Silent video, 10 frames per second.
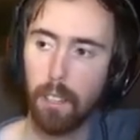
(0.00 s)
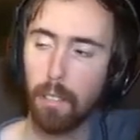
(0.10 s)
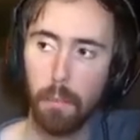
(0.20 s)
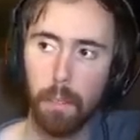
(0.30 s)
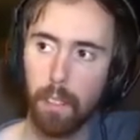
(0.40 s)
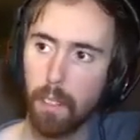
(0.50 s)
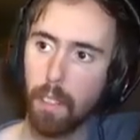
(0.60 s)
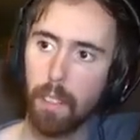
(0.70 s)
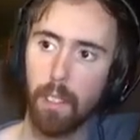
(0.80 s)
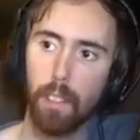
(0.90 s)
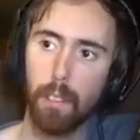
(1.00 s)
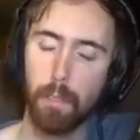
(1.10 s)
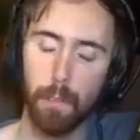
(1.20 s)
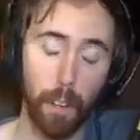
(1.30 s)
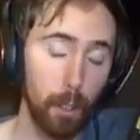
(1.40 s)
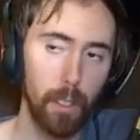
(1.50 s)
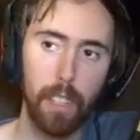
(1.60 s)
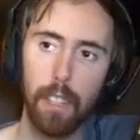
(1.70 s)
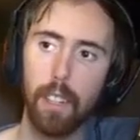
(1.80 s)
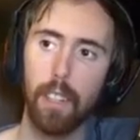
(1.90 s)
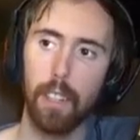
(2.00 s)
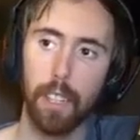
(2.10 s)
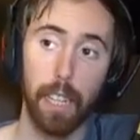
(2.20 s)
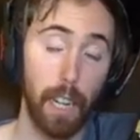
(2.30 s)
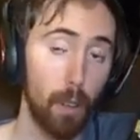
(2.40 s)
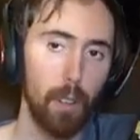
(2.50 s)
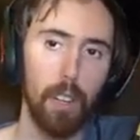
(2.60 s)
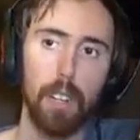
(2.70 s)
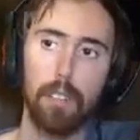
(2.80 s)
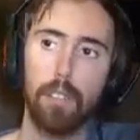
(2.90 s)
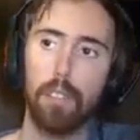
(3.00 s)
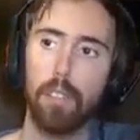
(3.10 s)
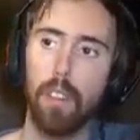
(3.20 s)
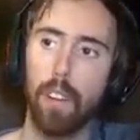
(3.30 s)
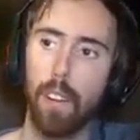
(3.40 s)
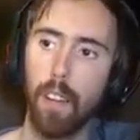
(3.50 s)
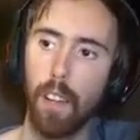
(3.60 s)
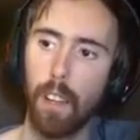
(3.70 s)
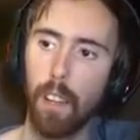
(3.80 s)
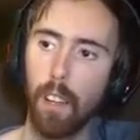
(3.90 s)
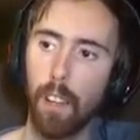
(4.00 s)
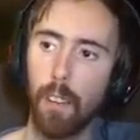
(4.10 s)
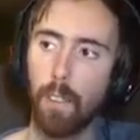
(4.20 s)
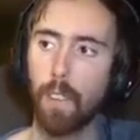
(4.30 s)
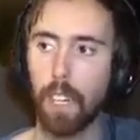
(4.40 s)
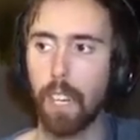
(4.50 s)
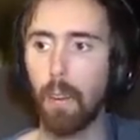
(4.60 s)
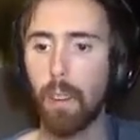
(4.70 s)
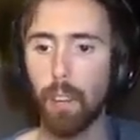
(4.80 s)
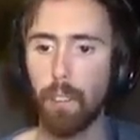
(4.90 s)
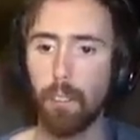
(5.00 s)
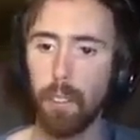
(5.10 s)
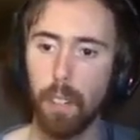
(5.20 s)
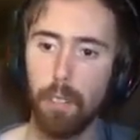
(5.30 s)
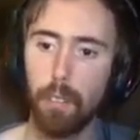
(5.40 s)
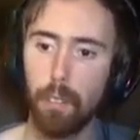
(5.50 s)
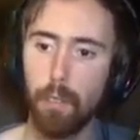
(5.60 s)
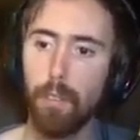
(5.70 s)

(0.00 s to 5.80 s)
it's a Varian, Garrosh, like, now we have this. Like, this is